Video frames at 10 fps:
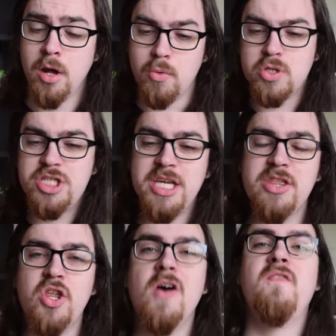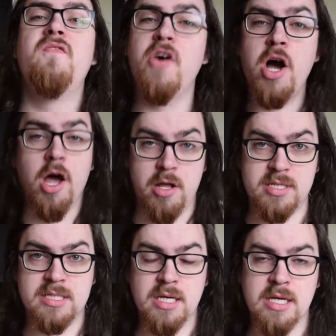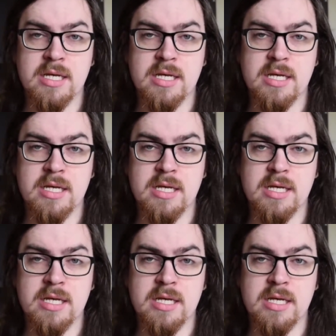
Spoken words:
watching the first